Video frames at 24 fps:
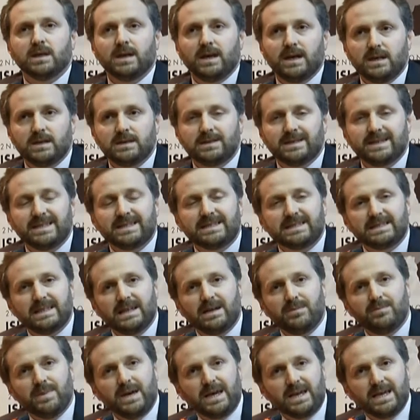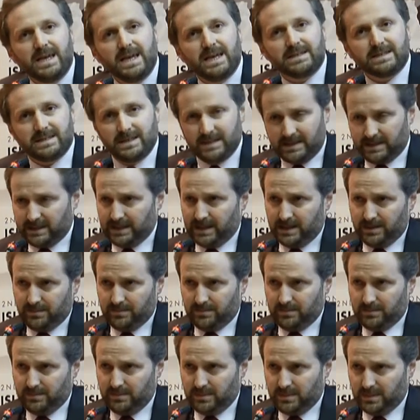as Islam against
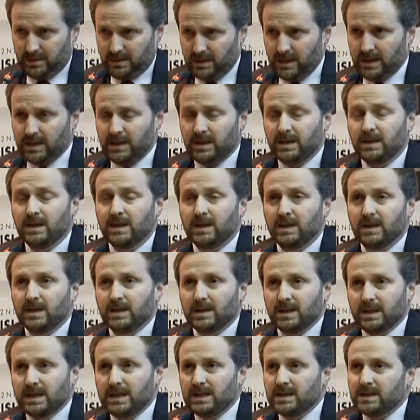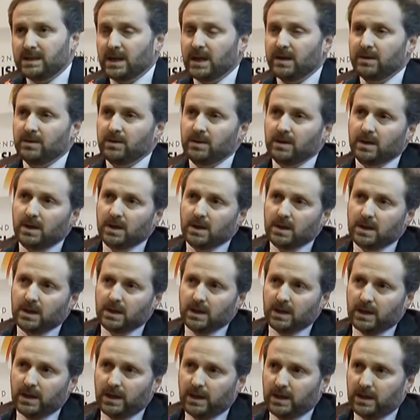Islam, the
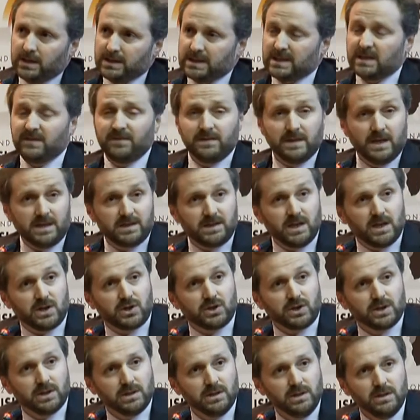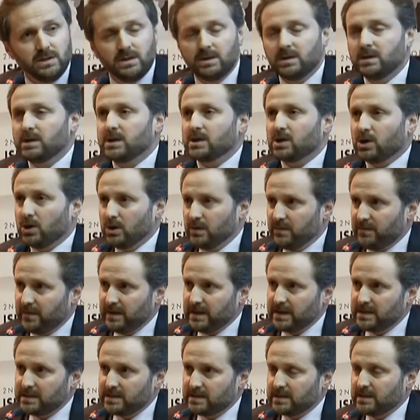inter-civilizational
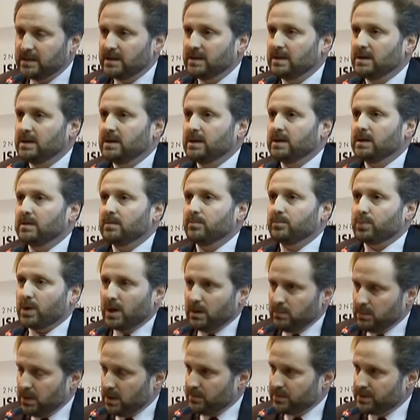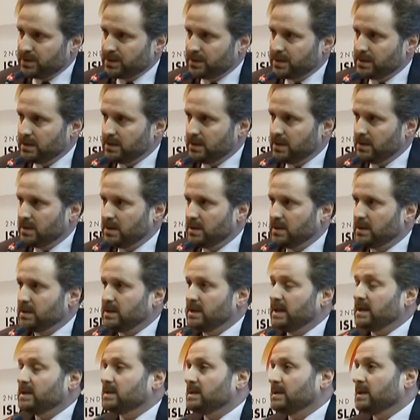conflicts, problems
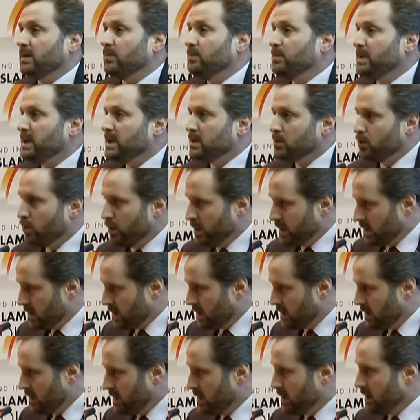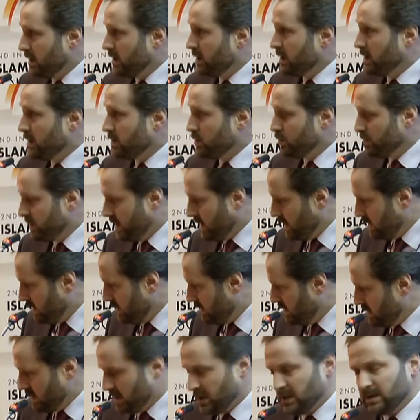that have been going today
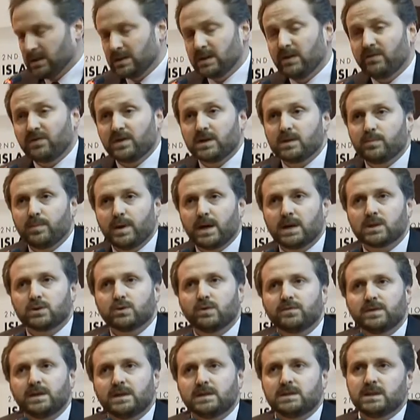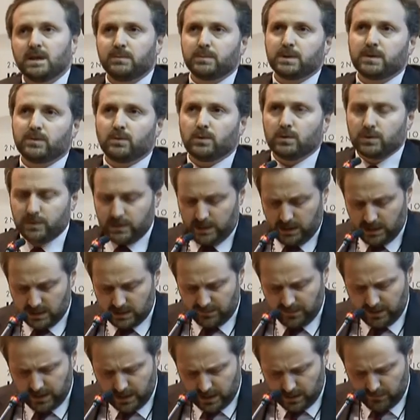in different parts of the Islamic world.
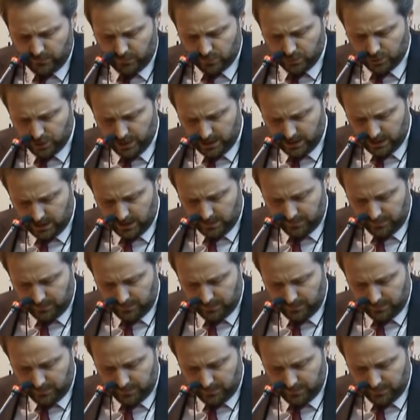It's very unfortunate.